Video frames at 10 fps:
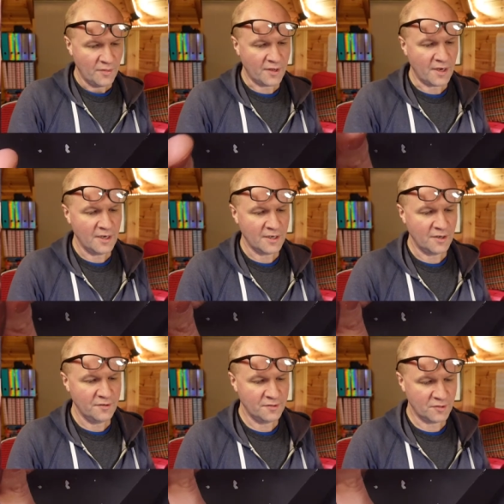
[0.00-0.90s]
The color
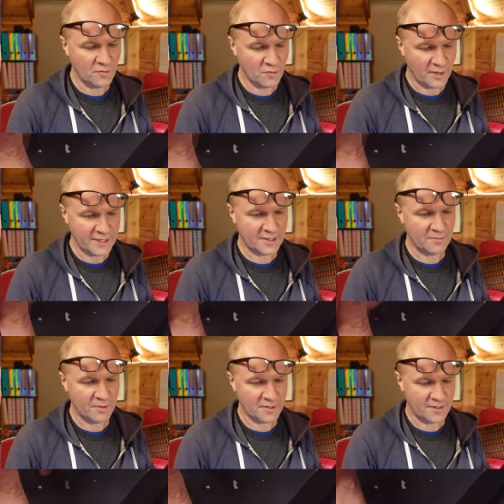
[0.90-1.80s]
goes all the way to the
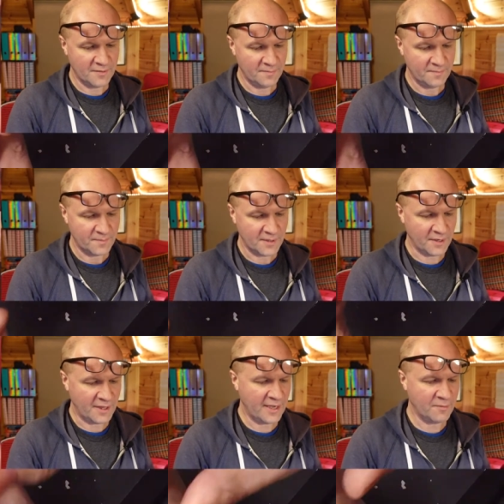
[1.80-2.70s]
bottom. I
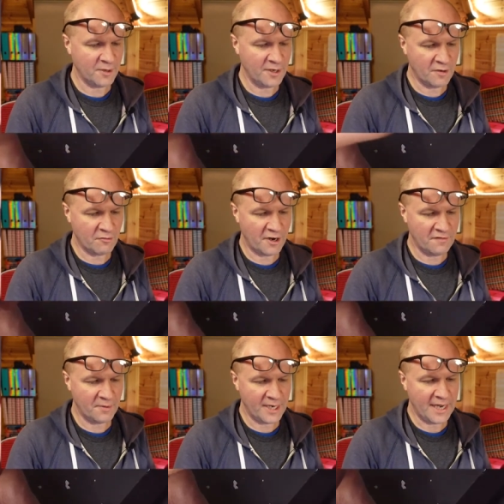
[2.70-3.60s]
think I'm going to
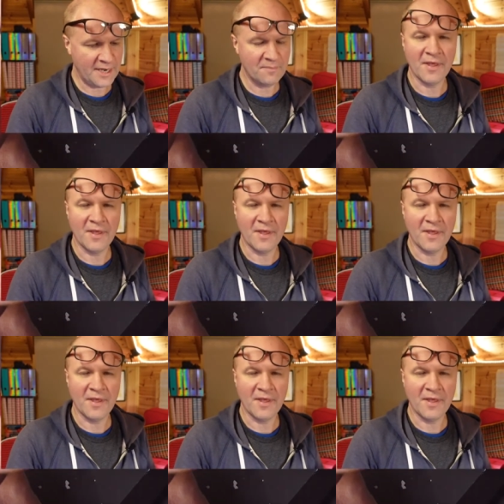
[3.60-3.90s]
engrave my name